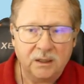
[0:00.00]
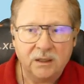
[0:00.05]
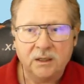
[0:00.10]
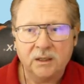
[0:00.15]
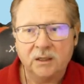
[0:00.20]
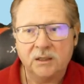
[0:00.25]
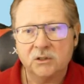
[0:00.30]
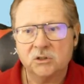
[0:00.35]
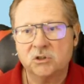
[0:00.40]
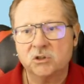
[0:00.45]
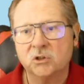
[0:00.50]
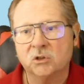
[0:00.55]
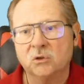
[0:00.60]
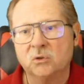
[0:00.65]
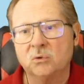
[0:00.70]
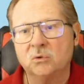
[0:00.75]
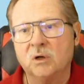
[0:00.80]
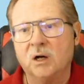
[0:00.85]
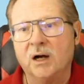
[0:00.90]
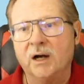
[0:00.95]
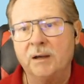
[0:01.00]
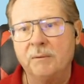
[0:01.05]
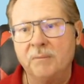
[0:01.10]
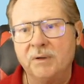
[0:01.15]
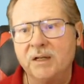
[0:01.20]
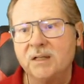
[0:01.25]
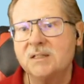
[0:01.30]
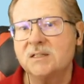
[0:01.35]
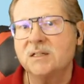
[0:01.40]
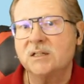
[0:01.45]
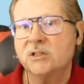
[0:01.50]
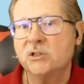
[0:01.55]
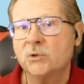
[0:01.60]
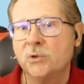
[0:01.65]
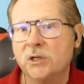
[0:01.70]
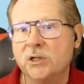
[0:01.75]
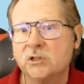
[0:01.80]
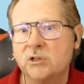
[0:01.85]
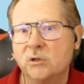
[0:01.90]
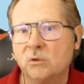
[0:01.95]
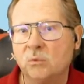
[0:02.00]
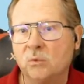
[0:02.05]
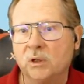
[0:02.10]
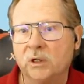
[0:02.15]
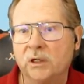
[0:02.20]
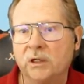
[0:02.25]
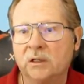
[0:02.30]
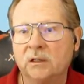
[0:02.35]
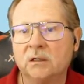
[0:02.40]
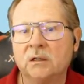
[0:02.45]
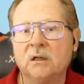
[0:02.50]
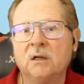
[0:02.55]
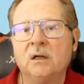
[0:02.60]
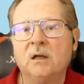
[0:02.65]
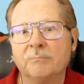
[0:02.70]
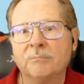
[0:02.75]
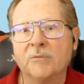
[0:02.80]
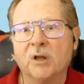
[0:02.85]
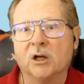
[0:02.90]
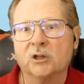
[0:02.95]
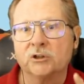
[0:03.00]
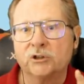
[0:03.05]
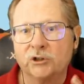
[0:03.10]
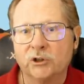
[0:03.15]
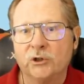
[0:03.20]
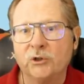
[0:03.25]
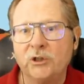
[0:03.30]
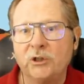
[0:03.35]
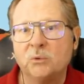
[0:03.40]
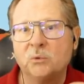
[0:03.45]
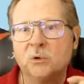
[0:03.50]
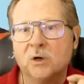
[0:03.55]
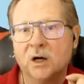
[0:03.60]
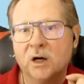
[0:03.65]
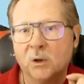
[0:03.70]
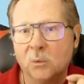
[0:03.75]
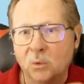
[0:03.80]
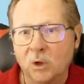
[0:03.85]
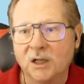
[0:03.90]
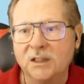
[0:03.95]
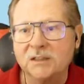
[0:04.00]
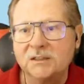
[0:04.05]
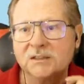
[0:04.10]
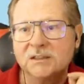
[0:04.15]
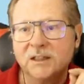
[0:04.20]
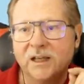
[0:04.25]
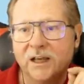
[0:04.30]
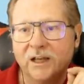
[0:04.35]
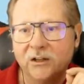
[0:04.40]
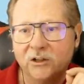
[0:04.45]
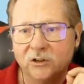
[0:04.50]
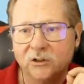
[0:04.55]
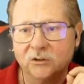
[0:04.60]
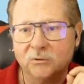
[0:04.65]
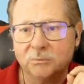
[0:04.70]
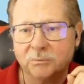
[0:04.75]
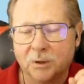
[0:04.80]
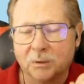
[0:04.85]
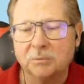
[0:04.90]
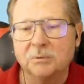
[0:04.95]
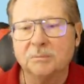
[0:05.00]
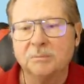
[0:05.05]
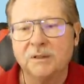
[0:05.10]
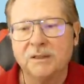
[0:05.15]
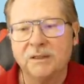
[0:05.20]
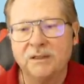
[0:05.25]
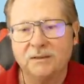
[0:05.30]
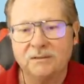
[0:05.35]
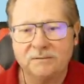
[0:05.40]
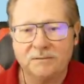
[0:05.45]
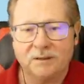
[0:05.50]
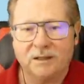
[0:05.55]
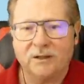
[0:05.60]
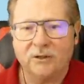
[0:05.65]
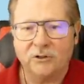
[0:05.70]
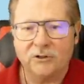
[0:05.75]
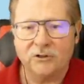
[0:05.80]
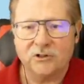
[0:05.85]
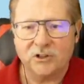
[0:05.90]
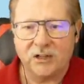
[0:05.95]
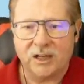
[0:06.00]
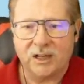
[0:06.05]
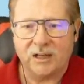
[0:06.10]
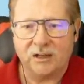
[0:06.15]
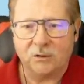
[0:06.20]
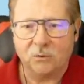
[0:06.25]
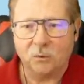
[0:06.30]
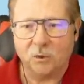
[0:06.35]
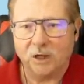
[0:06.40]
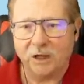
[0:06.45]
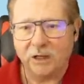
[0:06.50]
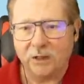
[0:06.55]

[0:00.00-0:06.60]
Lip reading: So I'm in a situation where I'll show you where I was, and you'll probably understand why it